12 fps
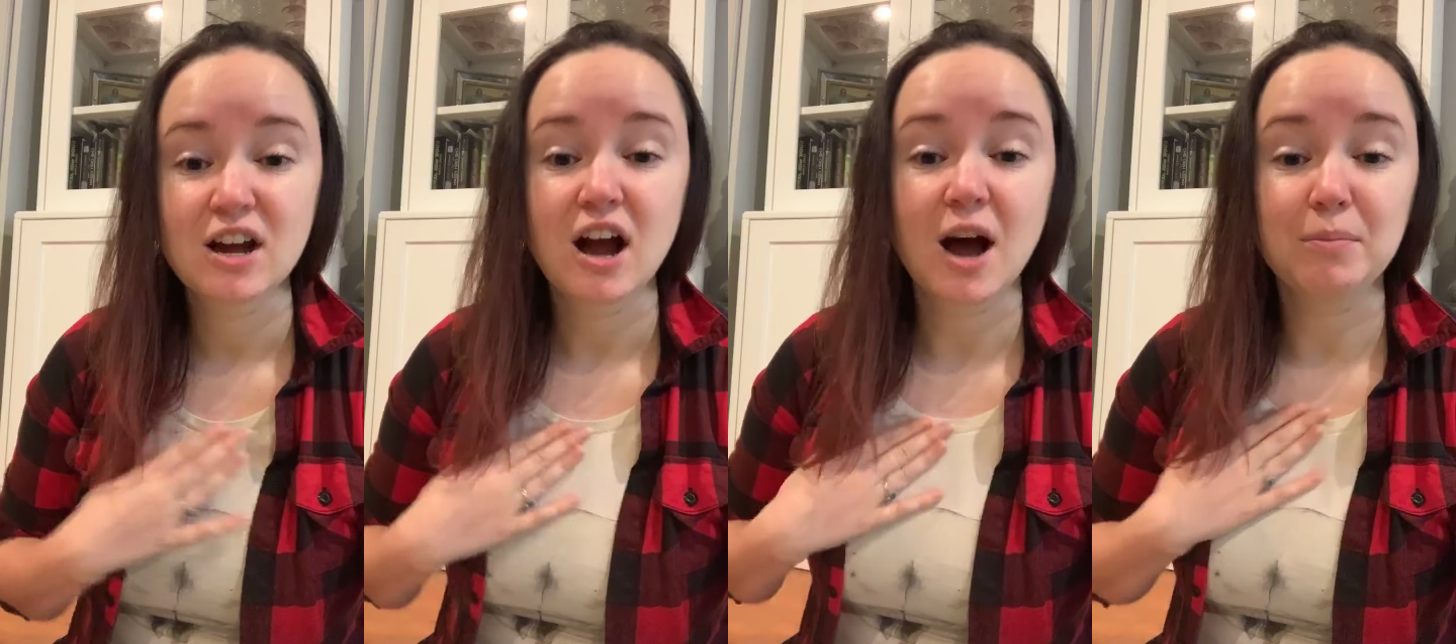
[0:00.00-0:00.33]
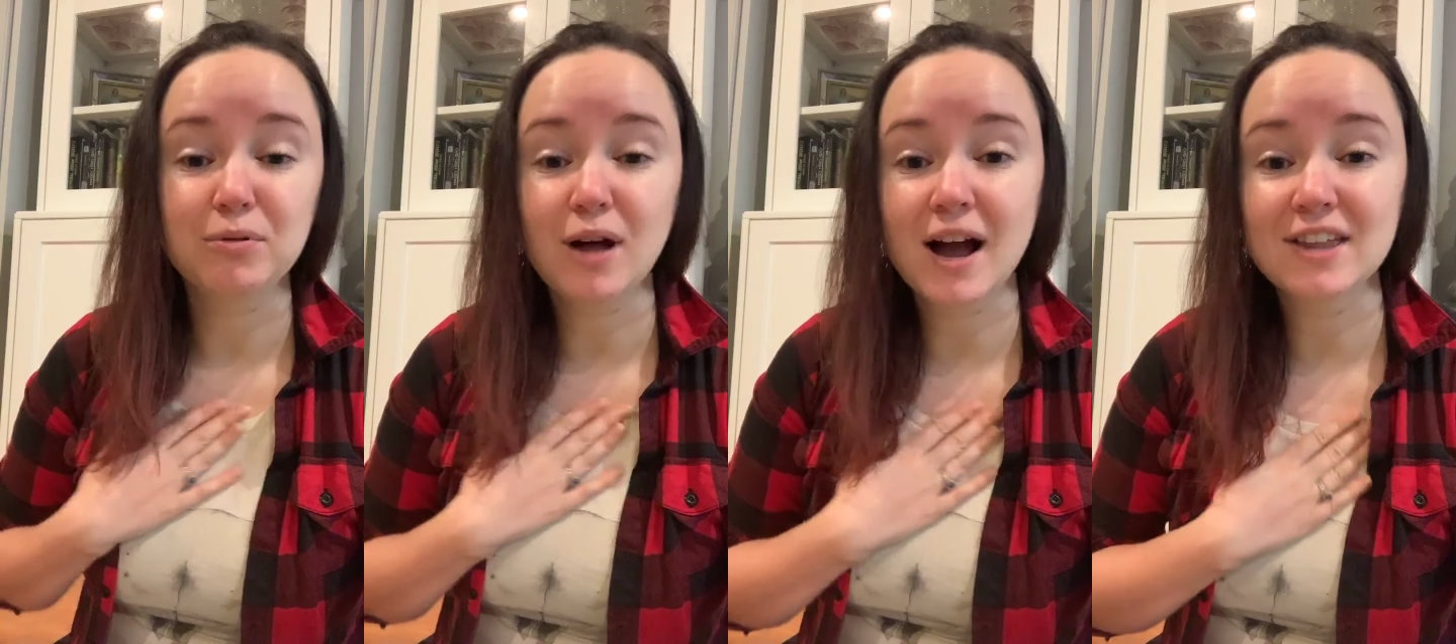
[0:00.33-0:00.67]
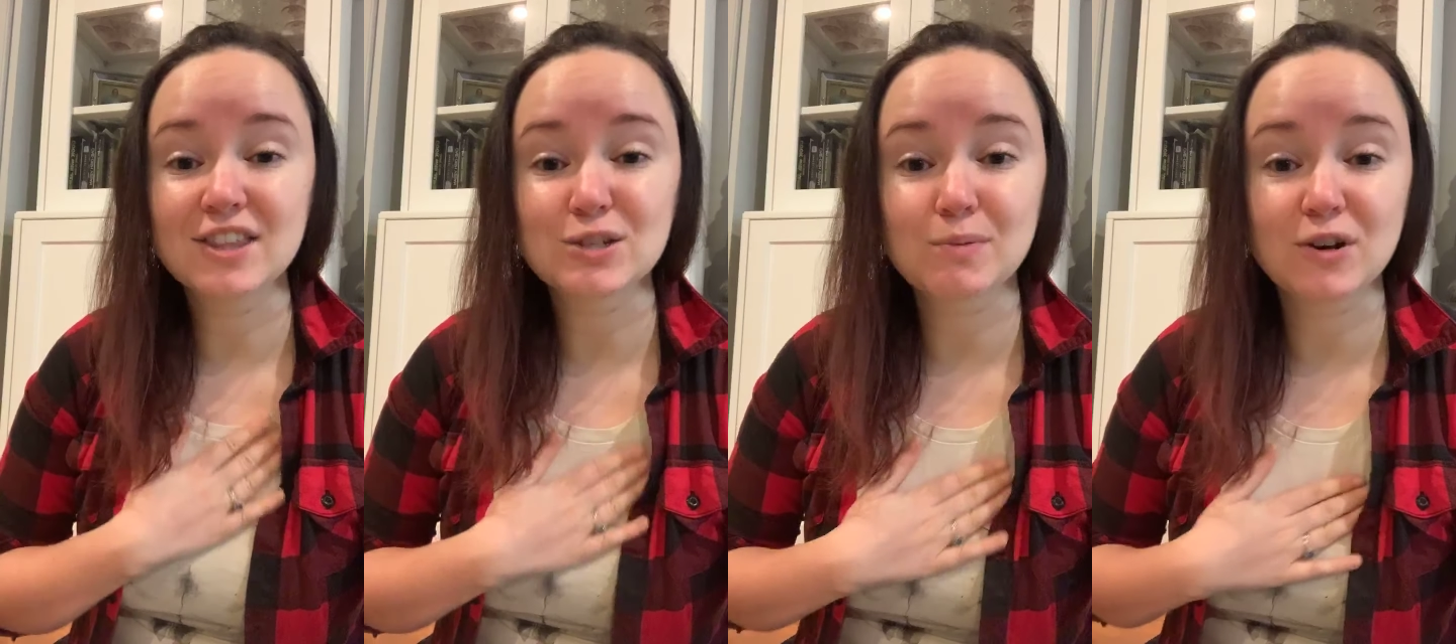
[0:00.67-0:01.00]
apply
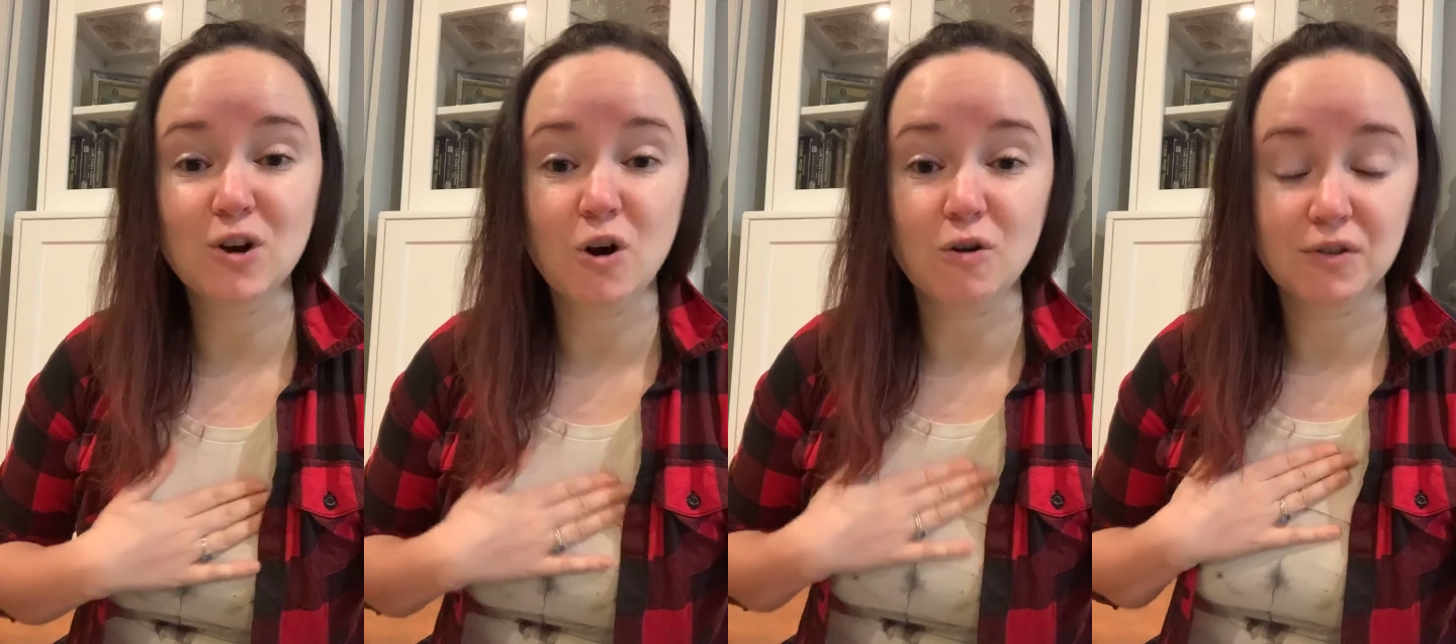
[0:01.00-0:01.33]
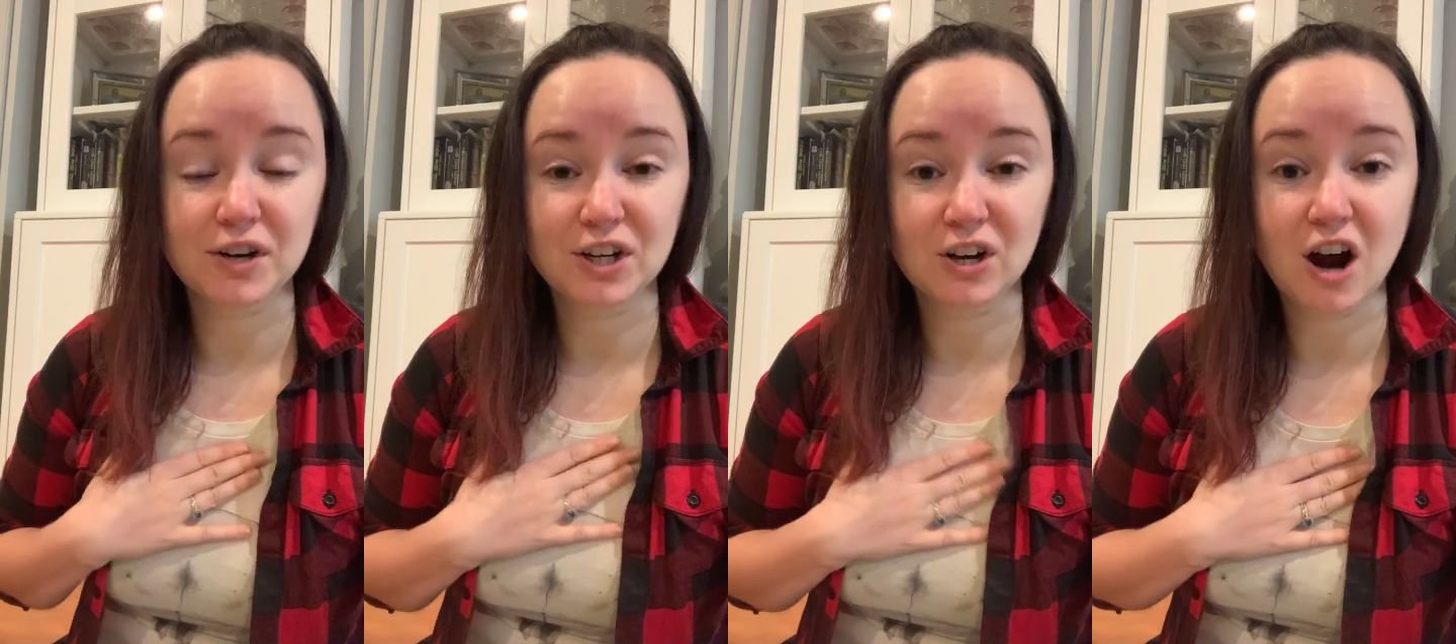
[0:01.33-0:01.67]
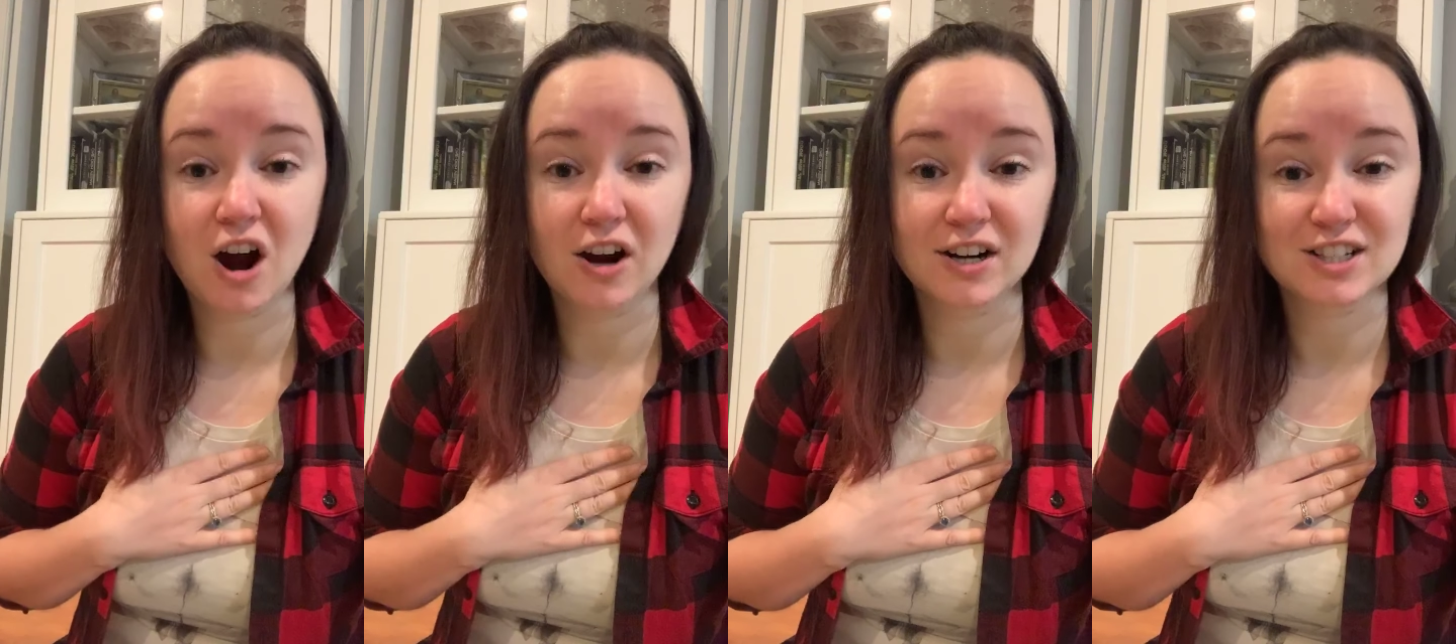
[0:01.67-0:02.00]
this one over your
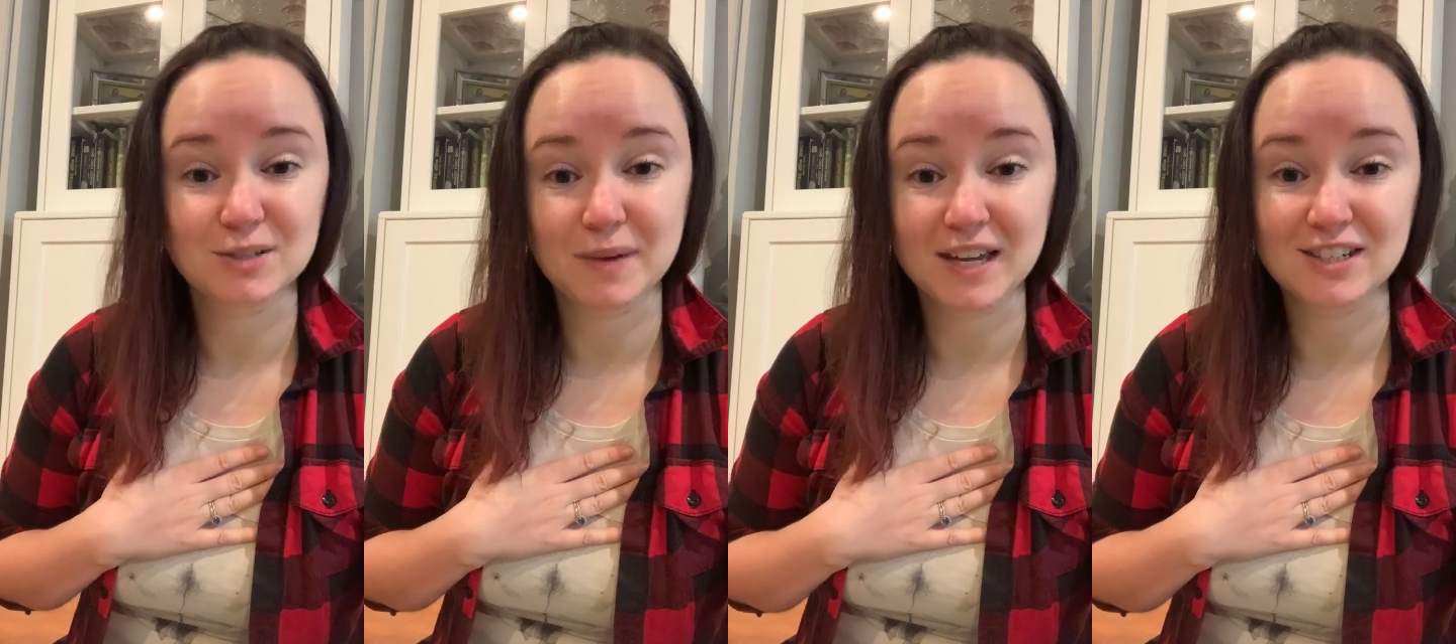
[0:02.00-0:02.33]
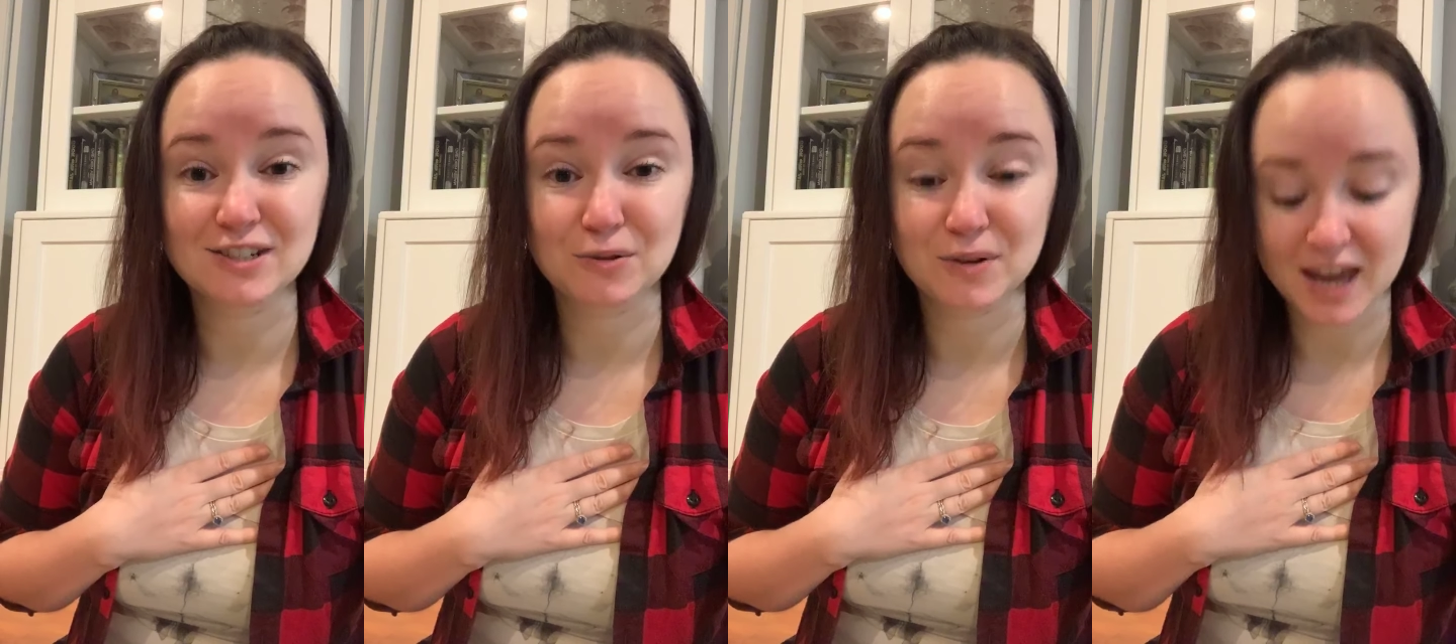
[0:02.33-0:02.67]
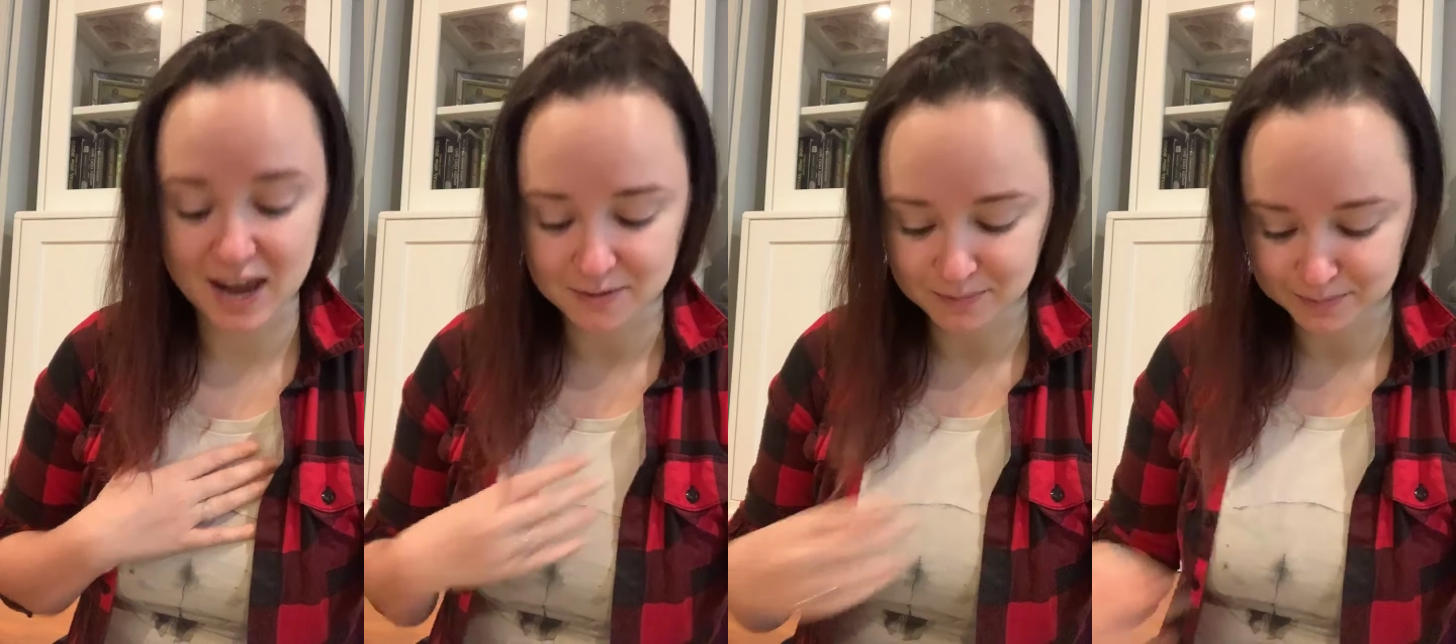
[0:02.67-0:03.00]
heart space, okay?